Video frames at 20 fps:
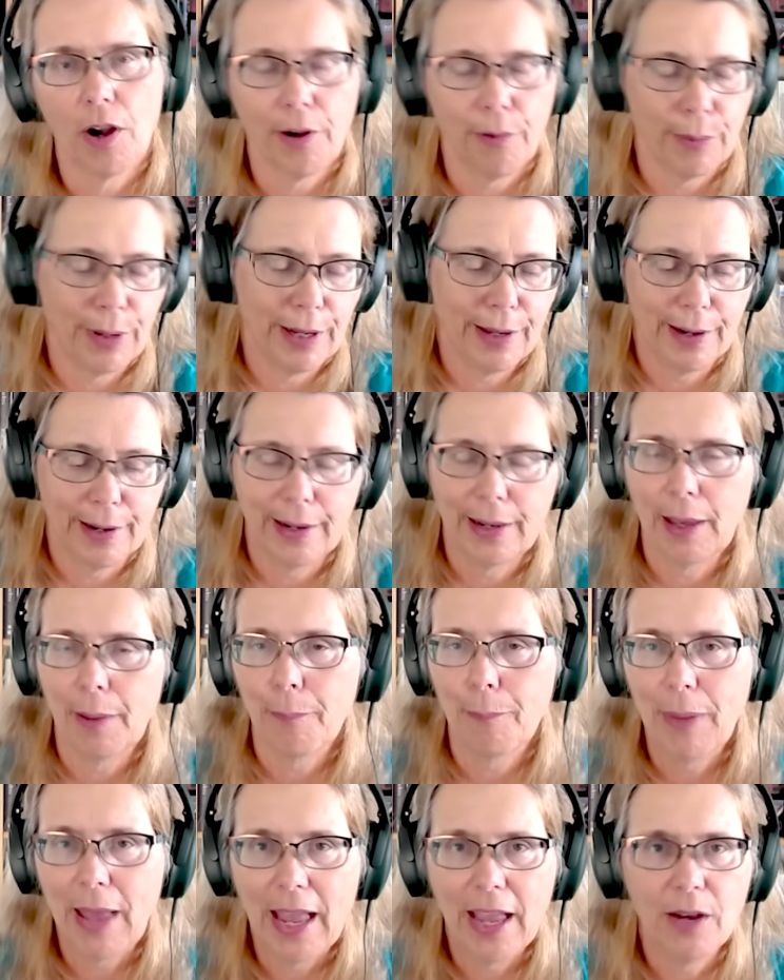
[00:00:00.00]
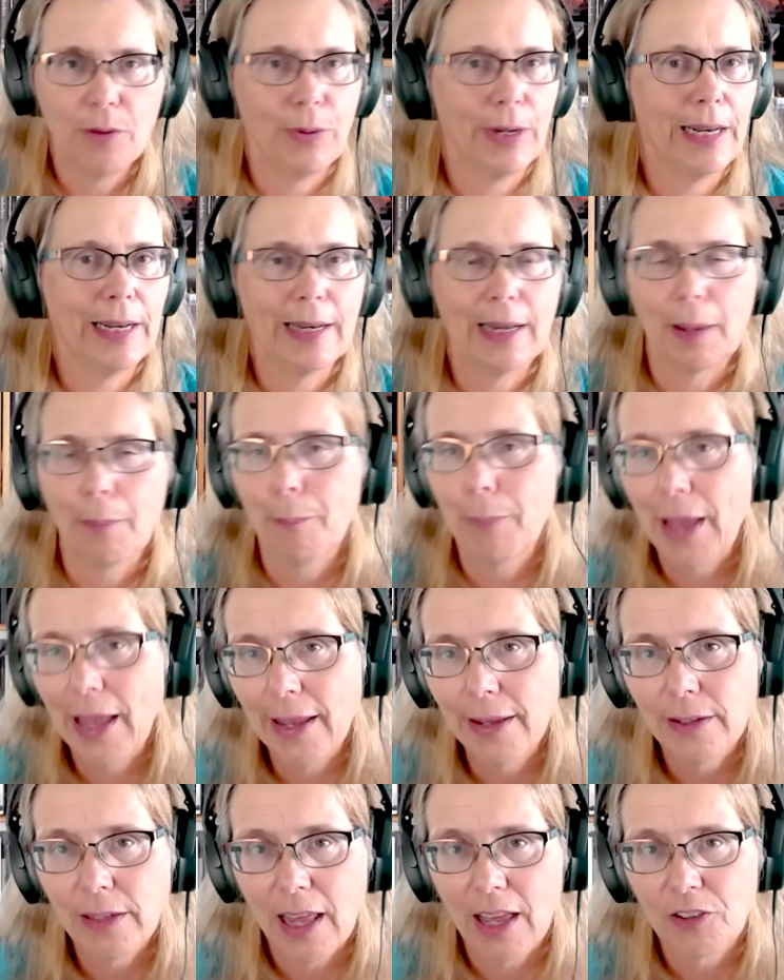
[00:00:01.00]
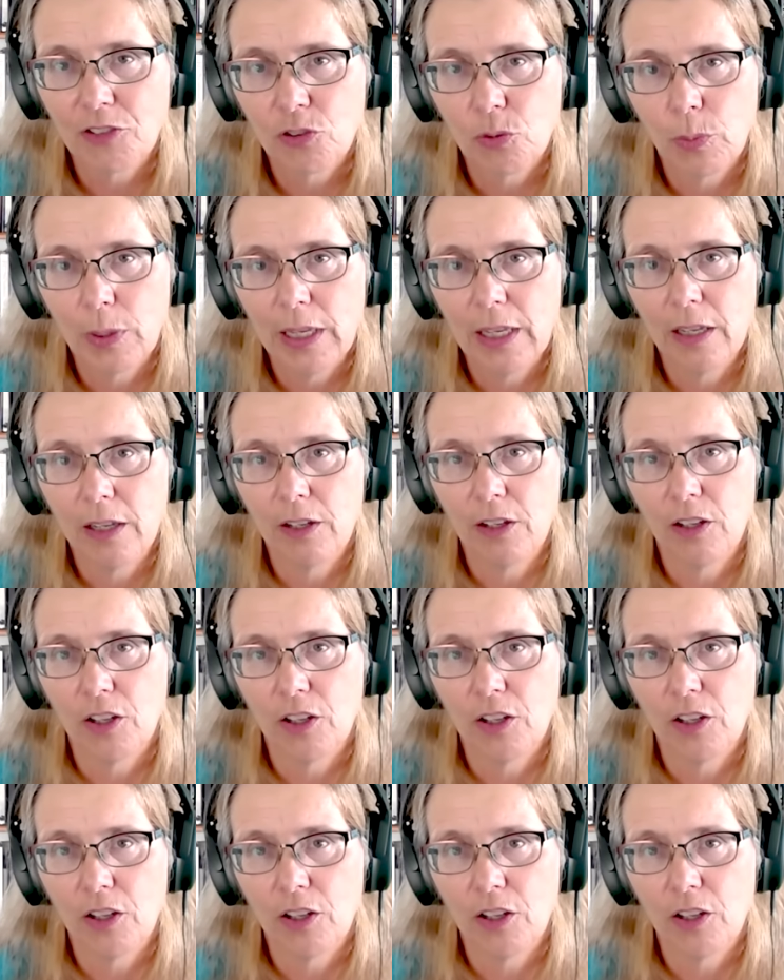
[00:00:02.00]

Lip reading: Are we going to get paid? We didn't get paid last week.